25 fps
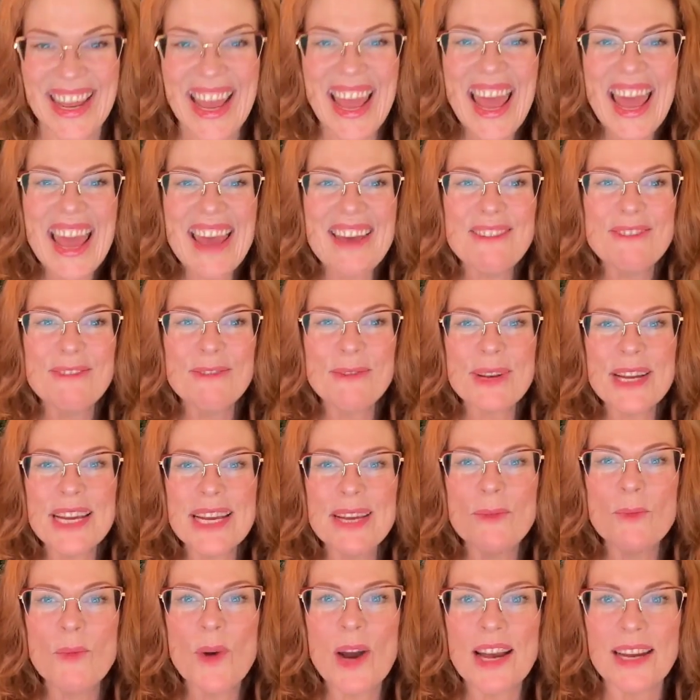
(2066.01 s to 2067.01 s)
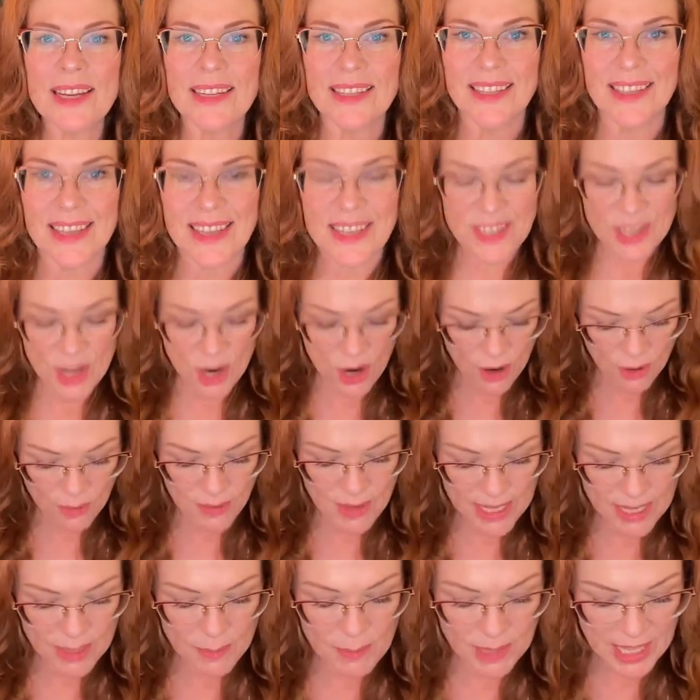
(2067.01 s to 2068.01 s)
is
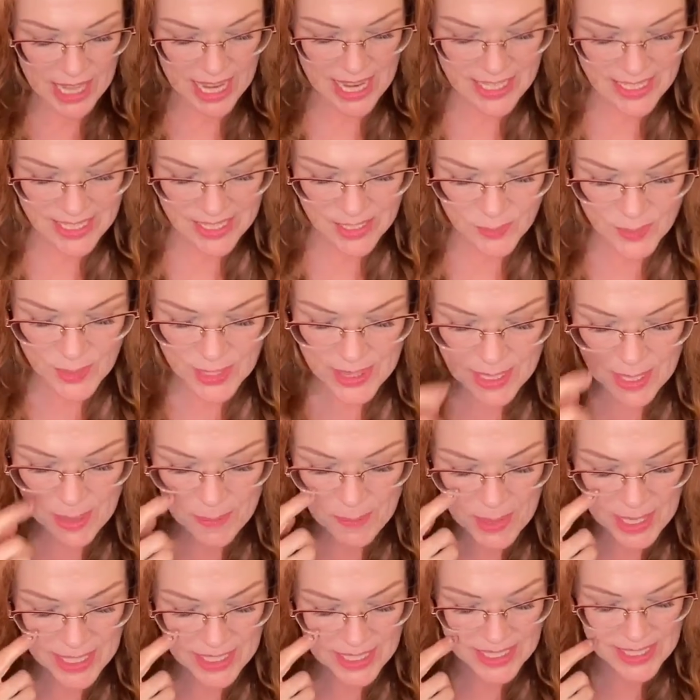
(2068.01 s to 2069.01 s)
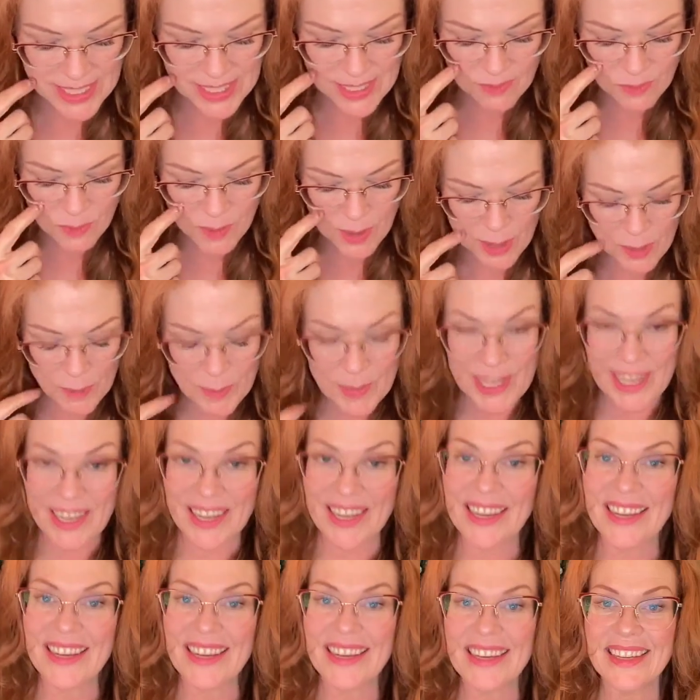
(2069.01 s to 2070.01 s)
already blessed with an abundance of
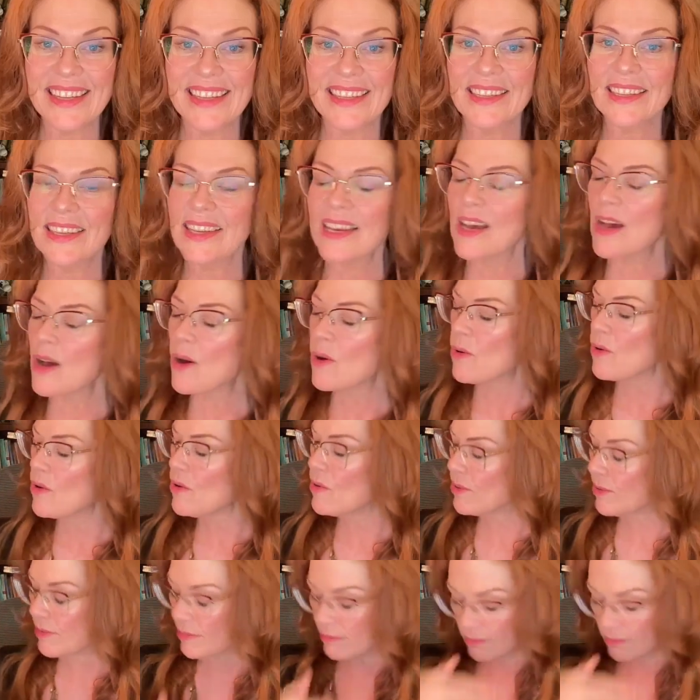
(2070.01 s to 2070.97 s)
well-being. Whew.